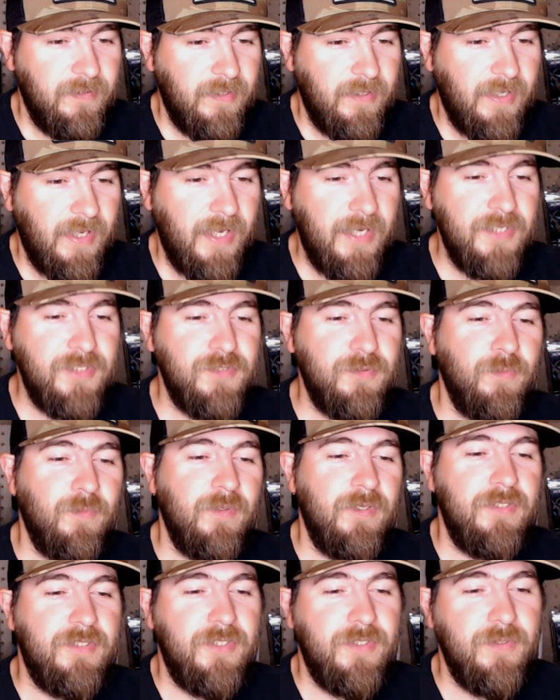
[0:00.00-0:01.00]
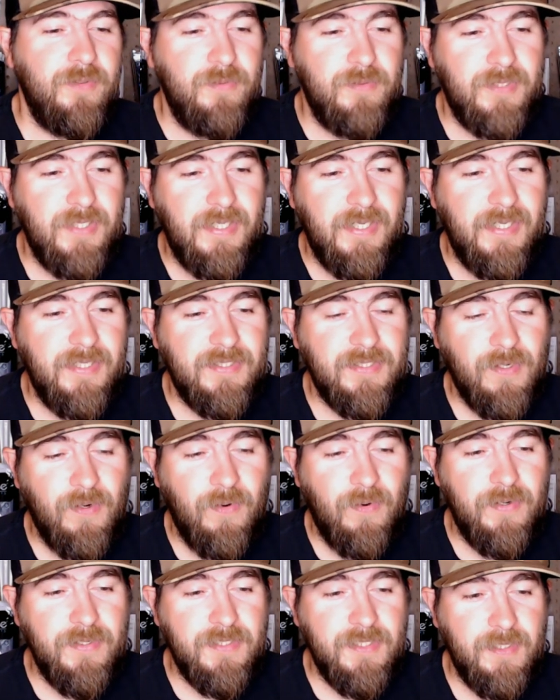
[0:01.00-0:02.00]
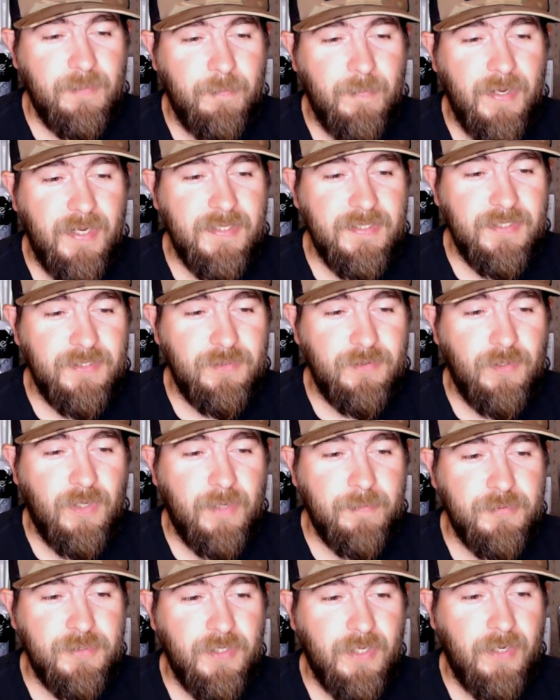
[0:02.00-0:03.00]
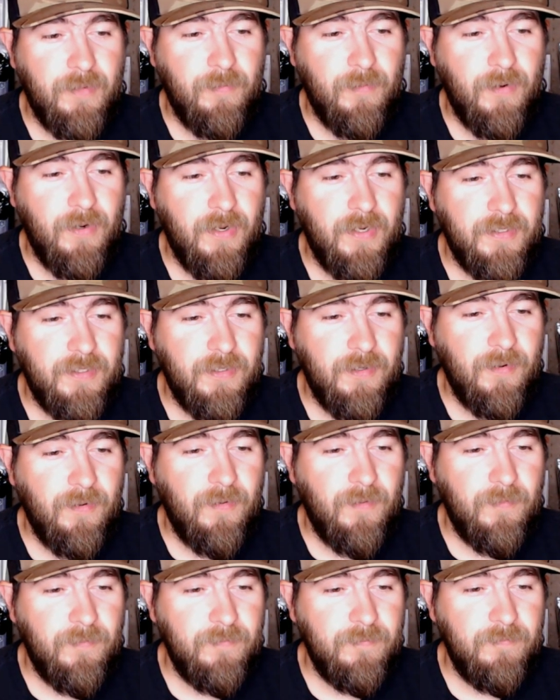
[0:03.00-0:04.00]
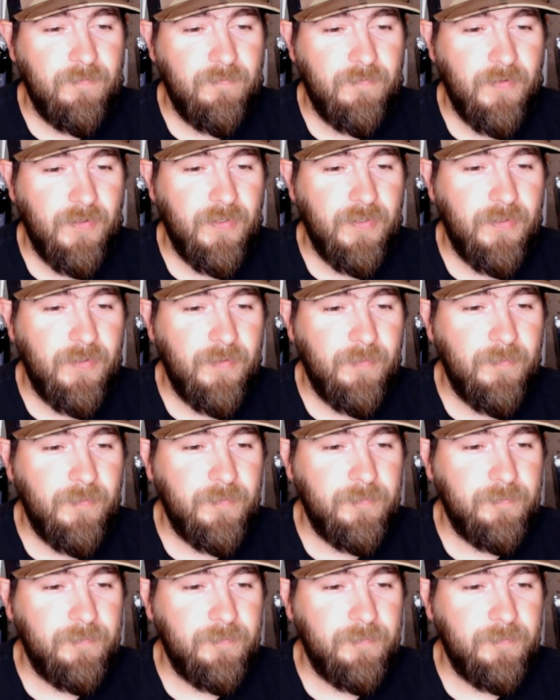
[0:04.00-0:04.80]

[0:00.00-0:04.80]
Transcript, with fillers: eight twenty-two D S R is an amazing drop shot rod, Carl. Very good one.